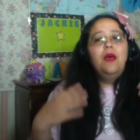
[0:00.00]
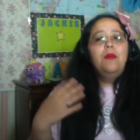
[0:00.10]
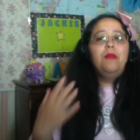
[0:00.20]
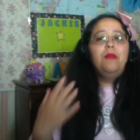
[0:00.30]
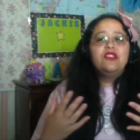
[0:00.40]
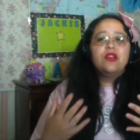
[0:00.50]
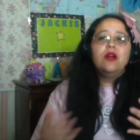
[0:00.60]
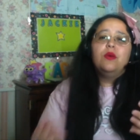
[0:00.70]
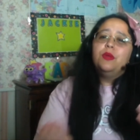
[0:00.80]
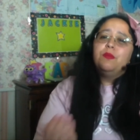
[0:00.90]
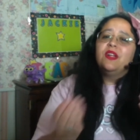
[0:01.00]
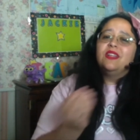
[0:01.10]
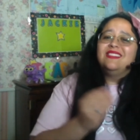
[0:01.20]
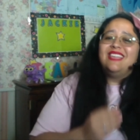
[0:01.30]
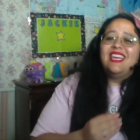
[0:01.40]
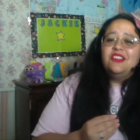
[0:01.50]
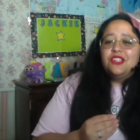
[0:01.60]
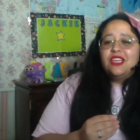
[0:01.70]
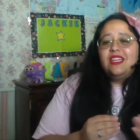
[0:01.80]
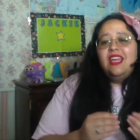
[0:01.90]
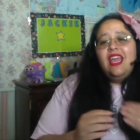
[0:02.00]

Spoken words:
may struggle with pronunciation,